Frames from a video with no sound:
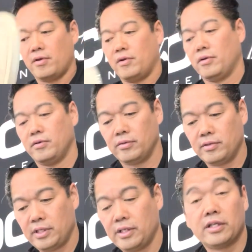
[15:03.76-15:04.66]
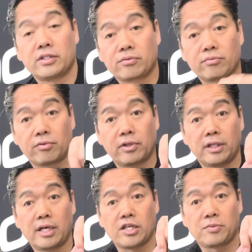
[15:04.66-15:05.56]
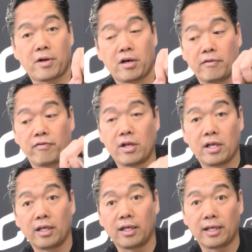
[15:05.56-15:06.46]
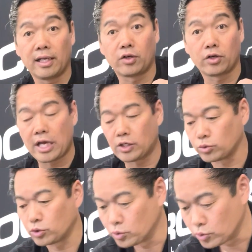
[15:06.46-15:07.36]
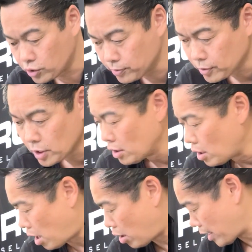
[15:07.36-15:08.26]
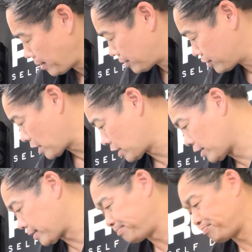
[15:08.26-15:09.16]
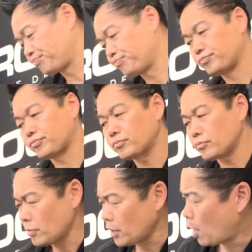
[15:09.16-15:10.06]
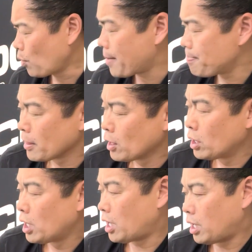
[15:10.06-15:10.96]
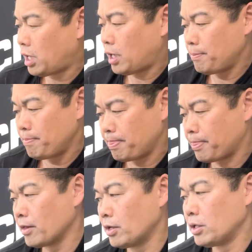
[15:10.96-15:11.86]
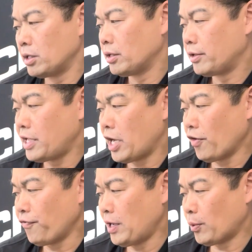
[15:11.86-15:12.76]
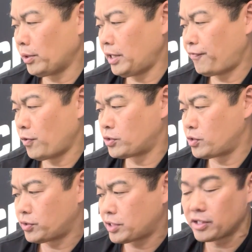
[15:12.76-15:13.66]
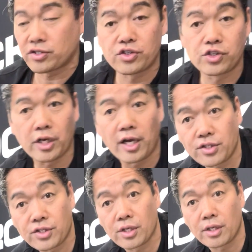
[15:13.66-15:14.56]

And this really nice pair of leather casual shoes. All right, let's take a look. All right, the AIRfeet Relief 02 says just